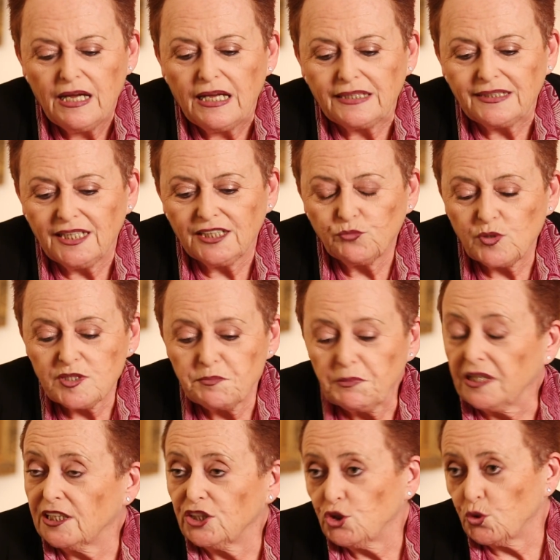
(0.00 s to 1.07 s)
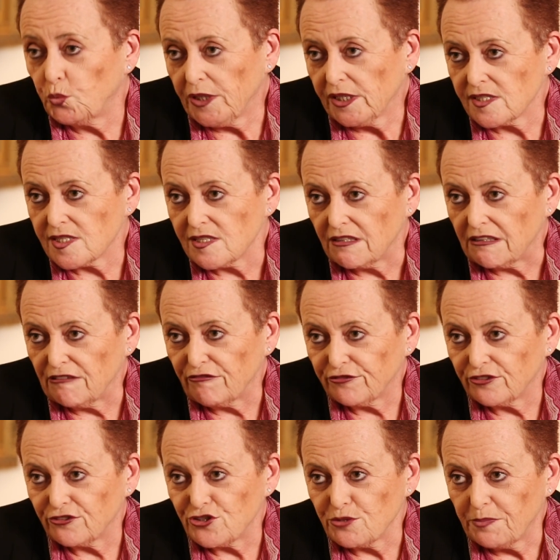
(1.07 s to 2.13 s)
And that was merely 2 weeks
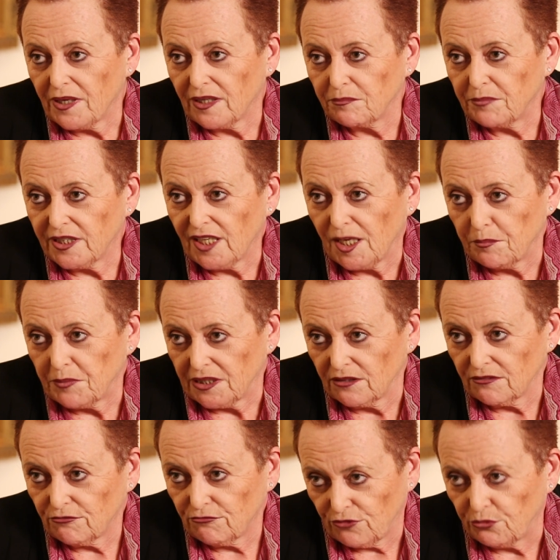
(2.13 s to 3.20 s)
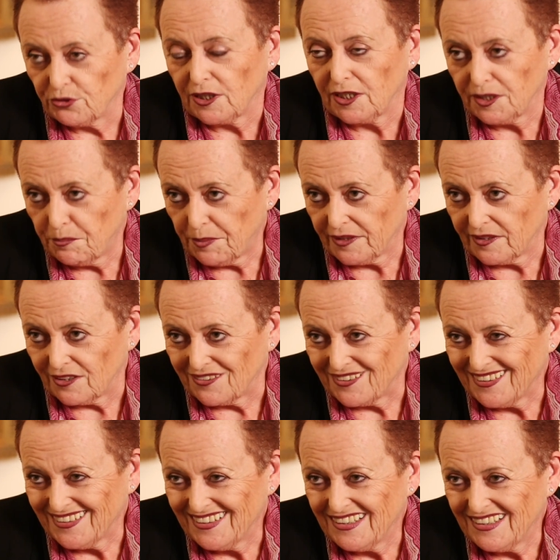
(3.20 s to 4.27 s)
after Japan became totally independent.